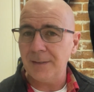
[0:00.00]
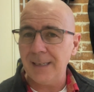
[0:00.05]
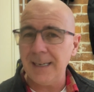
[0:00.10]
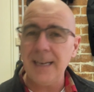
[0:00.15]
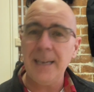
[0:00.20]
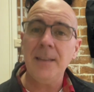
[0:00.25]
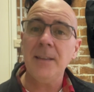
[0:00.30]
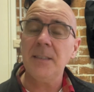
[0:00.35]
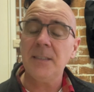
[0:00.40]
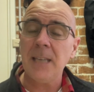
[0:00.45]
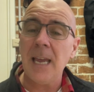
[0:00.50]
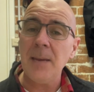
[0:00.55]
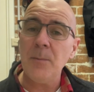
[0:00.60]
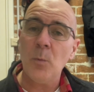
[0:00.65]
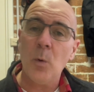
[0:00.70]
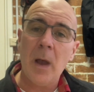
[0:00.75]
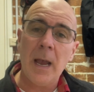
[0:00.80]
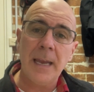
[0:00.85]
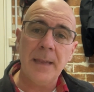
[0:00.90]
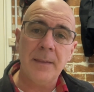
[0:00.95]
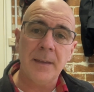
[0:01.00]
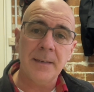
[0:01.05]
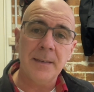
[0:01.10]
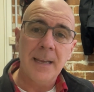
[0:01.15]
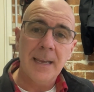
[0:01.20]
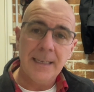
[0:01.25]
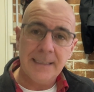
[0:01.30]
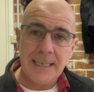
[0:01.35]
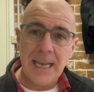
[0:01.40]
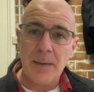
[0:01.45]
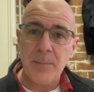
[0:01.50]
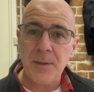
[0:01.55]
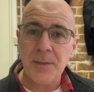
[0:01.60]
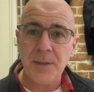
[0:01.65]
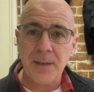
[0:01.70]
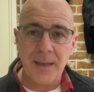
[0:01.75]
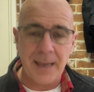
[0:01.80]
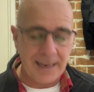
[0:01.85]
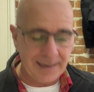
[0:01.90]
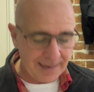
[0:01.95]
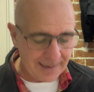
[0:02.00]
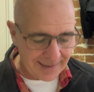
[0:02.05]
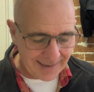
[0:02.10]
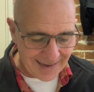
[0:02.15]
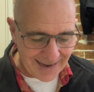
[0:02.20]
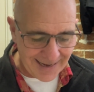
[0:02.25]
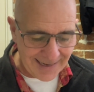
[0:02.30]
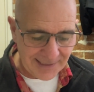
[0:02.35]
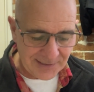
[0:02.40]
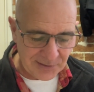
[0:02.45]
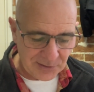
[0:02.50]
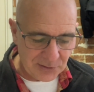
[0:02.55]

In the same way that Tabitha and Aeneas